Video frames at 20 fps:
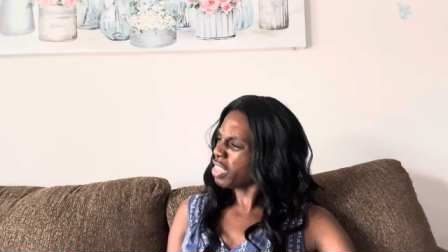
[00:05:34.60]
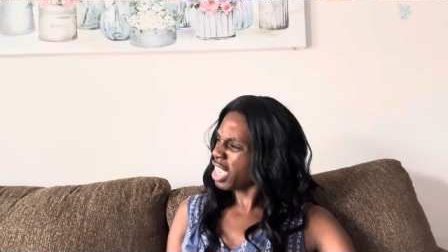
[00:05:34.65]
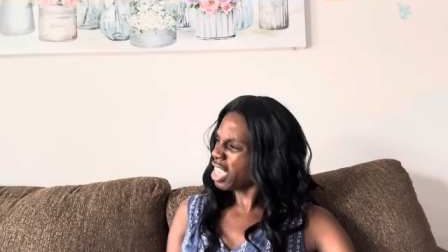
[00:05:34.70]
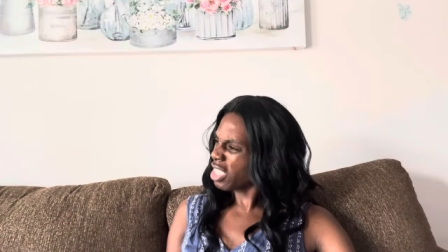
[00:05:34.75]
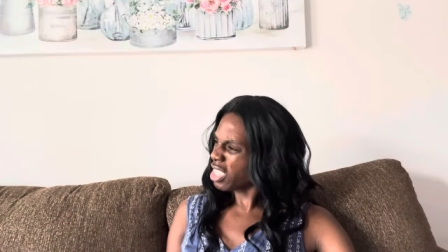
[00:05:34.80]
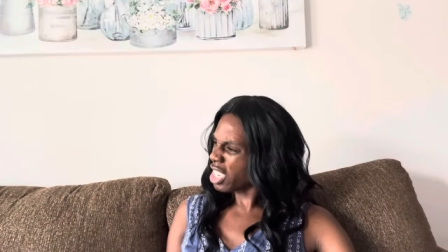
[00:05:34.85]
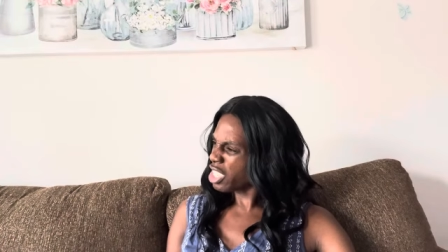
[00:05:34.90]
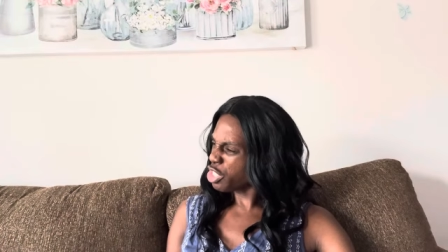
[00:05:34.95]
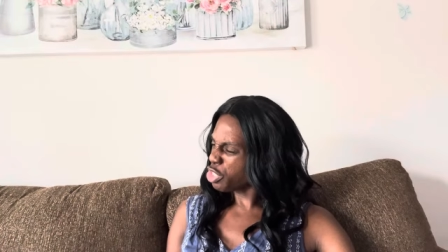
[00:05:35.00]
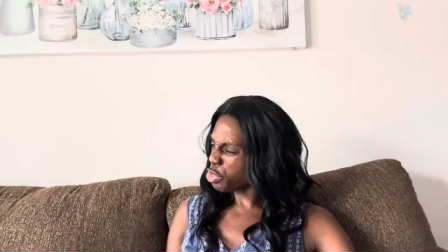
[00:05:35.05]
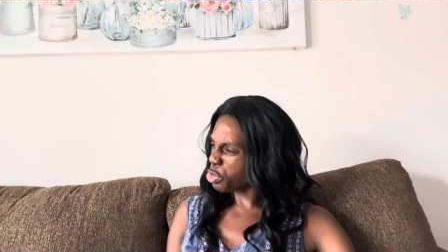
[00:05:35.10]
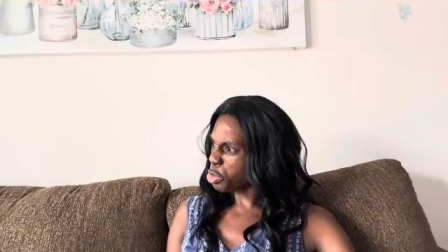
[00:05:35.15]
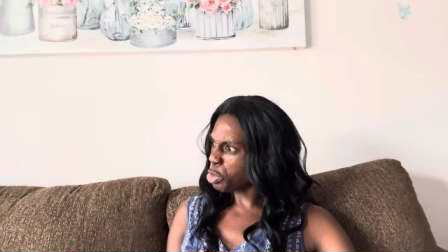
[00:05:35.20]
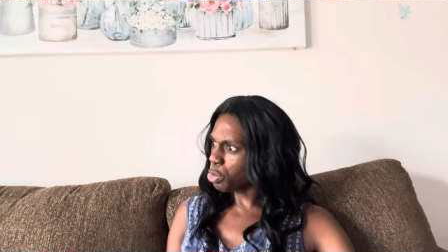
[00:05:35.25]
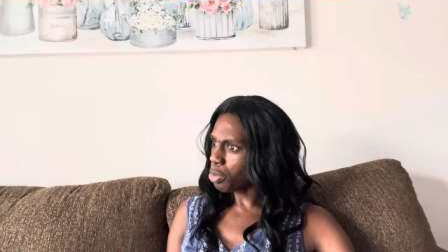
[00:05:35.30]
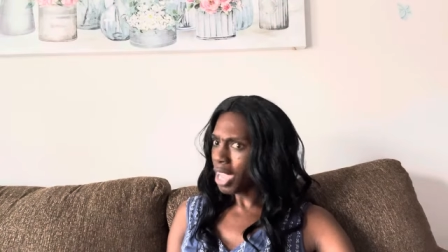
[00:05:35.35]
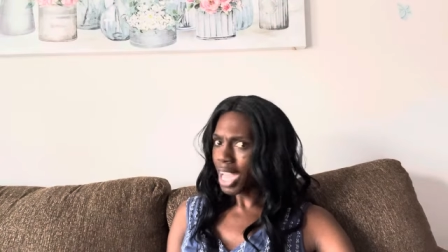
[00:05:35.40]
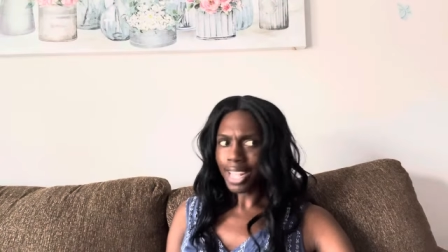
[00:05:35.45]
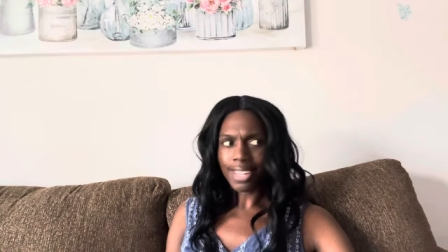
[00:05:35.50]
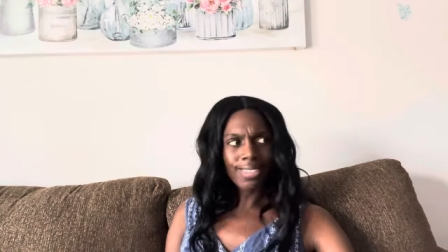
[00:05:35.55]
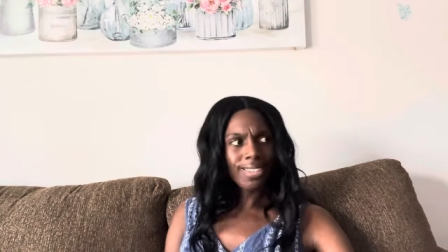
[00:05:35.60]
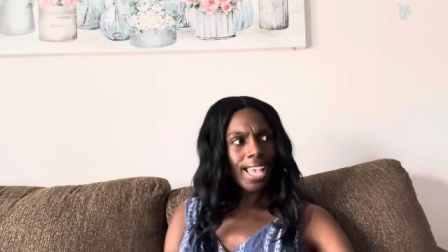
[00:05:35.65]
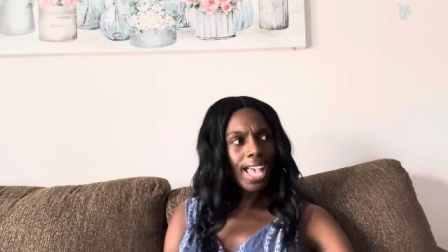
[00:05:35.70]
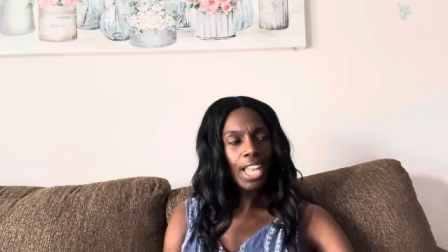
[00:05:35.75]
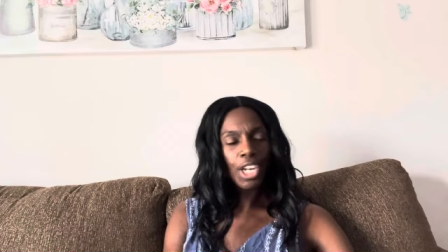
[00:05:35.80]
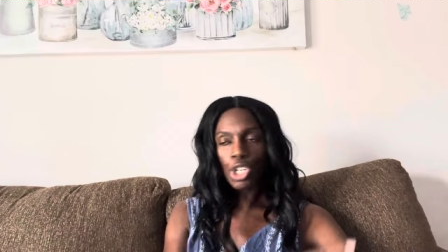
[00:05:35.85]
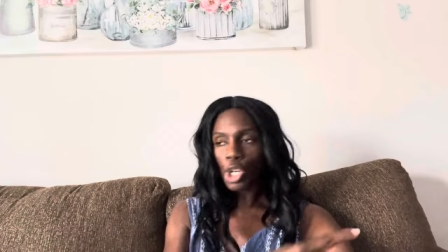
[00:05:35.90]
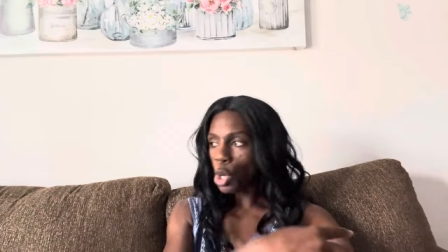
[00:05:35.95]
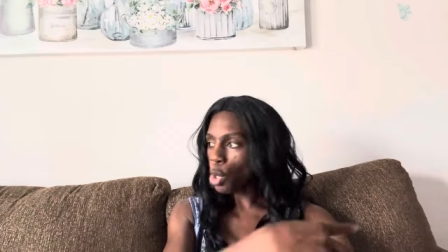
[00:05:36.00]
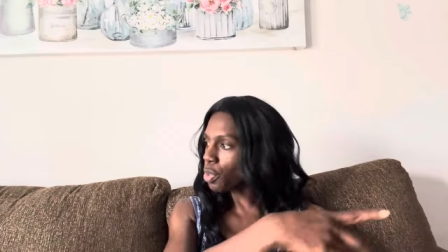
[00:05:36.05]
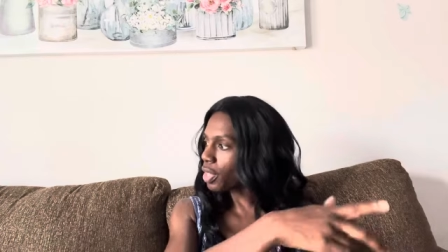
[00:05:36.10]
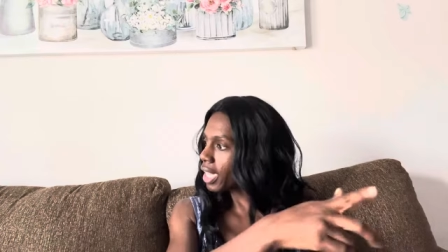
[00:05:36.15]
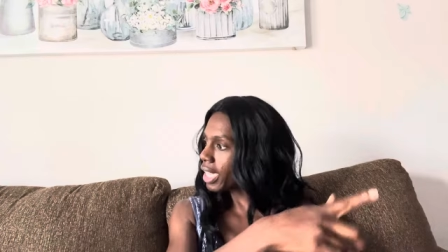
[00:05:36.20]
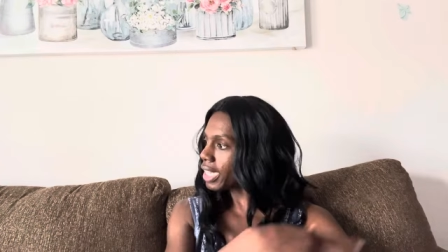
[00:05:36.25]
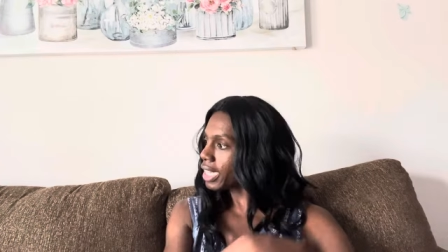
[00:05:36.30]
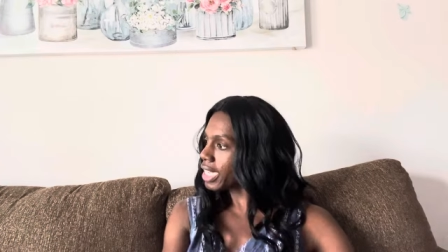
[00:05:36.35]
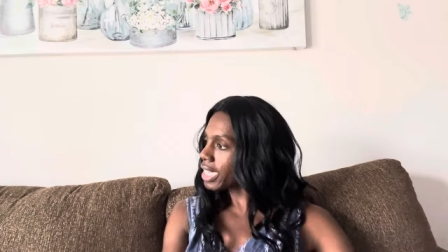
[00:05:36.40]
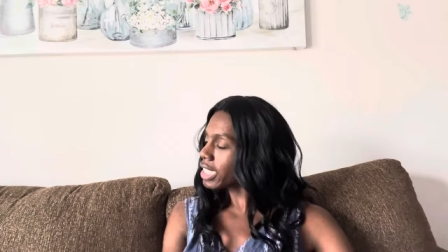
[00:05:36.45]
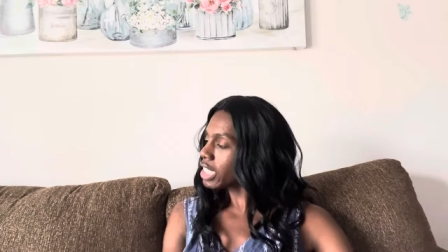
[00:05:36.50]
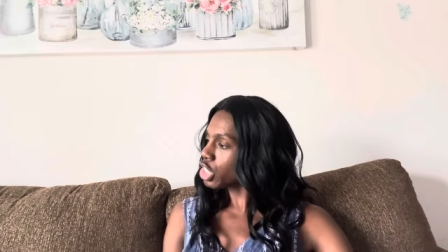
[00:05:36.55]
think that's true. I know they
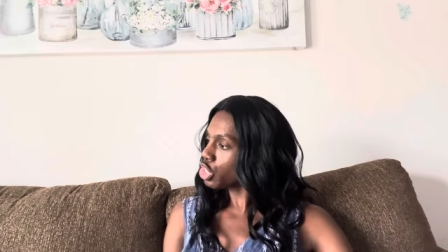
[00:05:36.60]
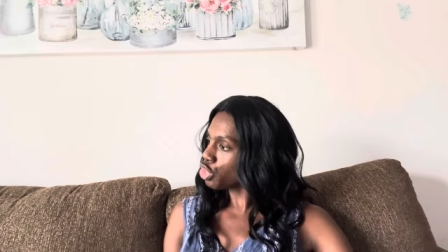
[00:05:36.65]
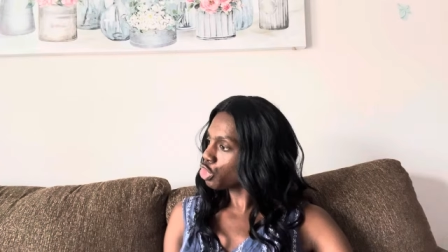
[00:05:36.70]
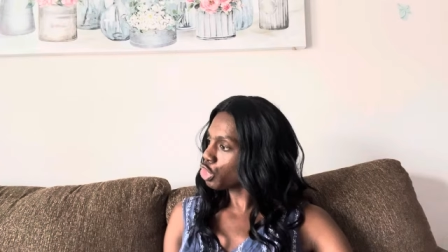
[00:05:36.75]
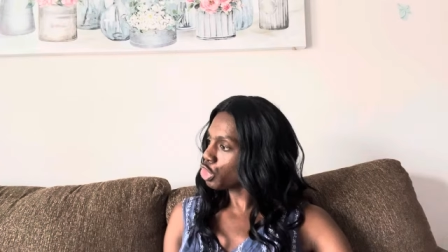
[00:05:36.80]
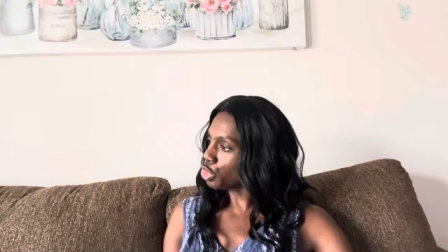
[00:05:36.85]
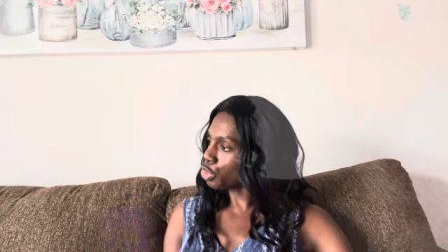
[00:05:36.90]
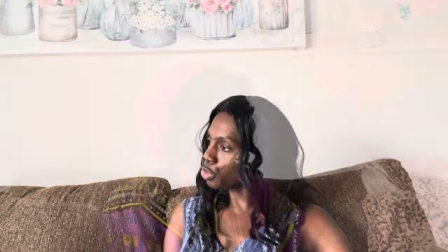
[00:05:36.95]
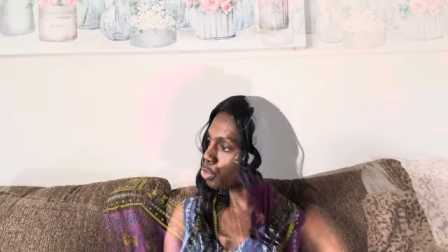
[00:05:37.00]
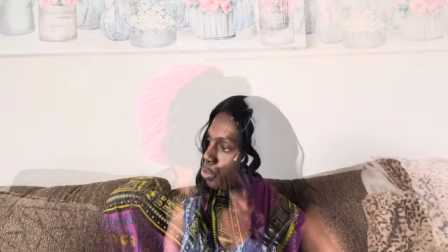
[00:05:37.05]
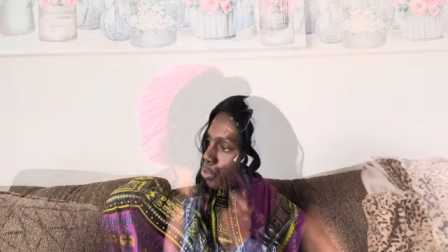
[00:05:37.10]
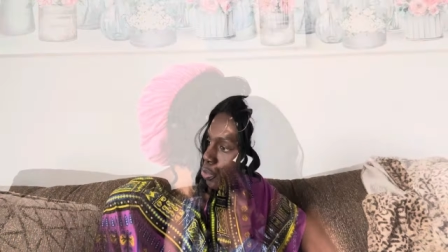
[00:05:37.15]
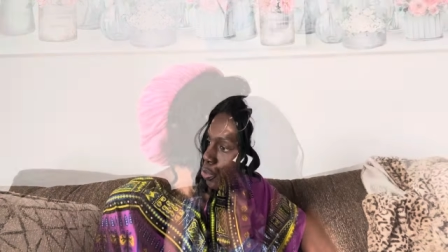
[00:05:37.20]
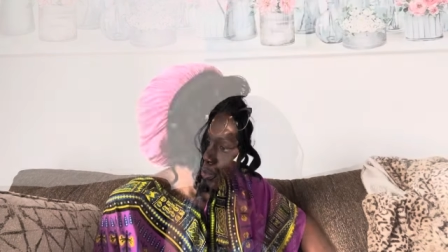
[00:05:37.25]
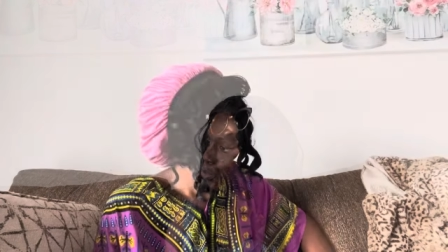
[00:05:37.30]
listen to you.